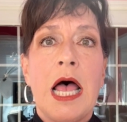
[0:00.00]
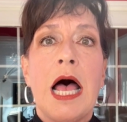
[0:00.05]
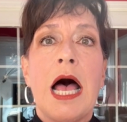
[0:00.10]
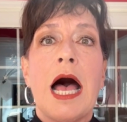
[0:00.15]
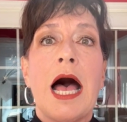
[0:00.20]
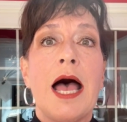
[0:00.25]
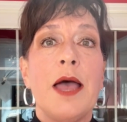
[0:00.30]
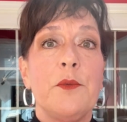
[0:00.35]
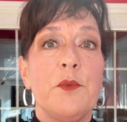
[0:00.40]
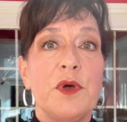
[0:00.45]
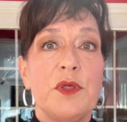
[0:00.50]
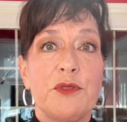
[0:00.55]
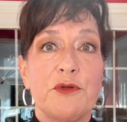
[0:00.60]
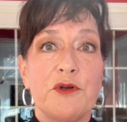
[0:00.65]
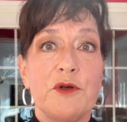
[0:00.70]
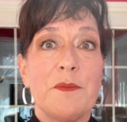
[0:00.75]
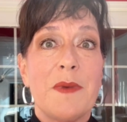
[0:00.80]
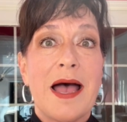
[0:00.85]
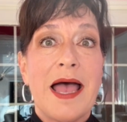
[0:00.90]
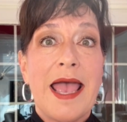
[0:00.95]
I went through
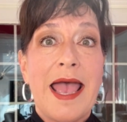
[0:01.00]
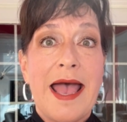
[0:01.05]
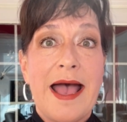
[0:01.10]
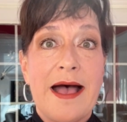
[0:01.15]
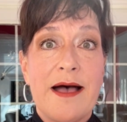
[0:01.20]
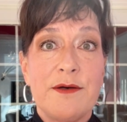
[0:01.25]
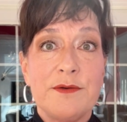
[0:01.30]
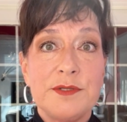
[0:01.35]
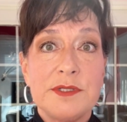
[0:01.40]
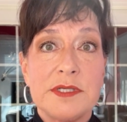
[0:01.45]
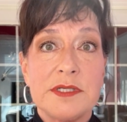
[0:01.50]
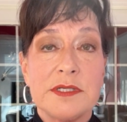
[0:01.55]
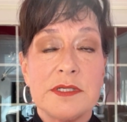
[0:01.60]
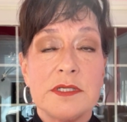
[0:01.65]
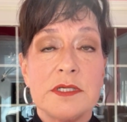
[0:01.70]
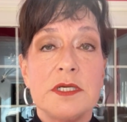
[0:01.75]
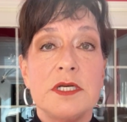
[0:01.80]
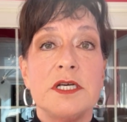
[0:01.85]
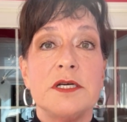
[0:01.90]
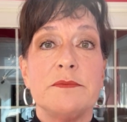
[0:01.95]
my house,
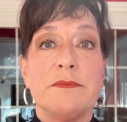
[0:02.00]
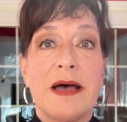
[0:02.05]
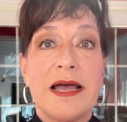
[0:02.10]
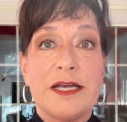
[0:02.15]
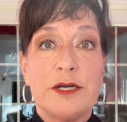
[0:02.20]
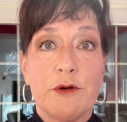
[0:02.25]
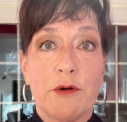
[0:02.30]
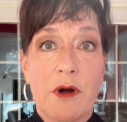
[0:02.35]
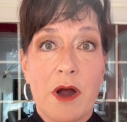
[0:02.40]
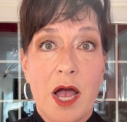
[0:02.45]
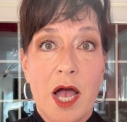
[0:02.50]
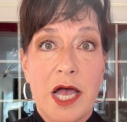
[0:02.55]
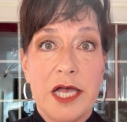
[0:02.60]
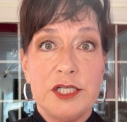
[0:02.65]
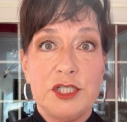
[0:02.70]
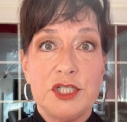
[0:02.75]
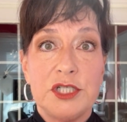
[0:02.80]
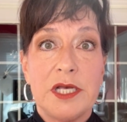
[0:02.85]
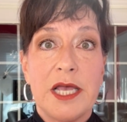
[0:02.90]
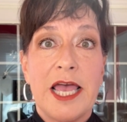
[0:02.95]
my
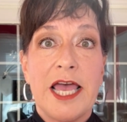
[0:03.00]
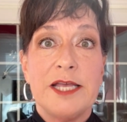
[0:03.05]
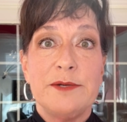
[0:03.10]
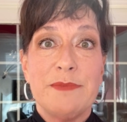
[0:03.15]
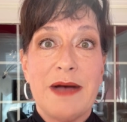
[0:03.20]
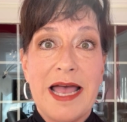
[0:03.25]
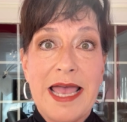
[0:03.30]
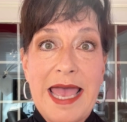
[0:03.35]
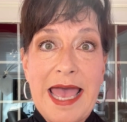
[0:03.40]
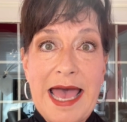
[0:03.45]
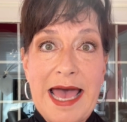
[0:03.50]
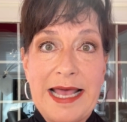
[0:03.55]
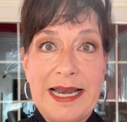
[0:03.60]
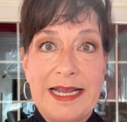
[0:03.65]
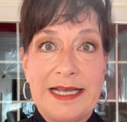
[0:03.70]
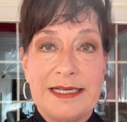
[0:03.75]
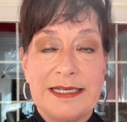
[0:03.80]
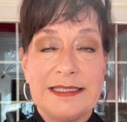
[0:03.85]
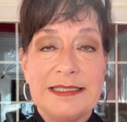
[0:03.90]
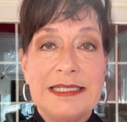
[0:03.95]
garage, and my
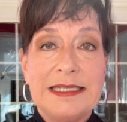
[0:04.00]
attic.